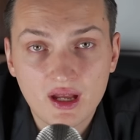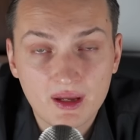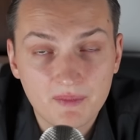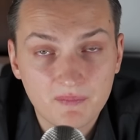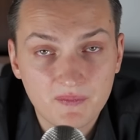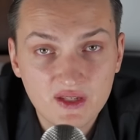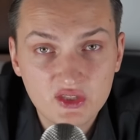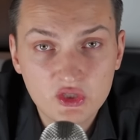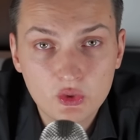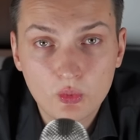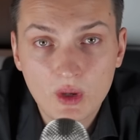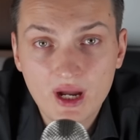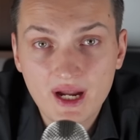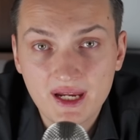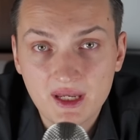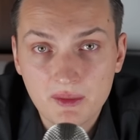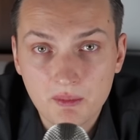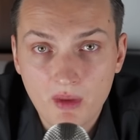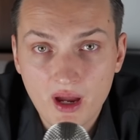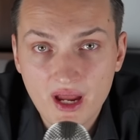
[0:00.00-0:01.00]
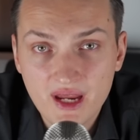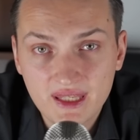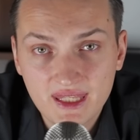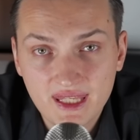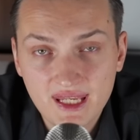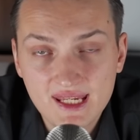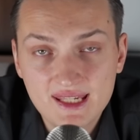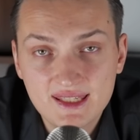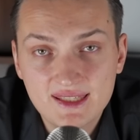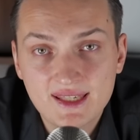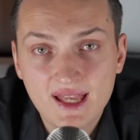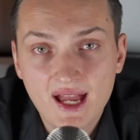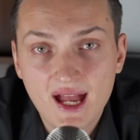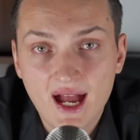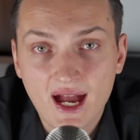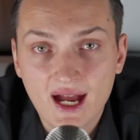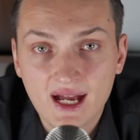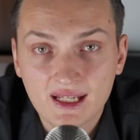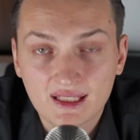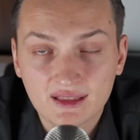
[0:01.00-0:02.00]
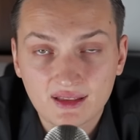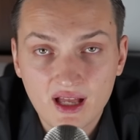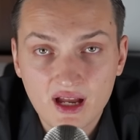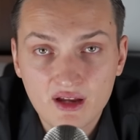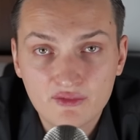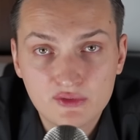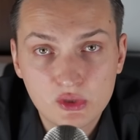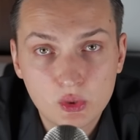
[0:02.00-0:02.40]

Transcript: That's why in my case, I love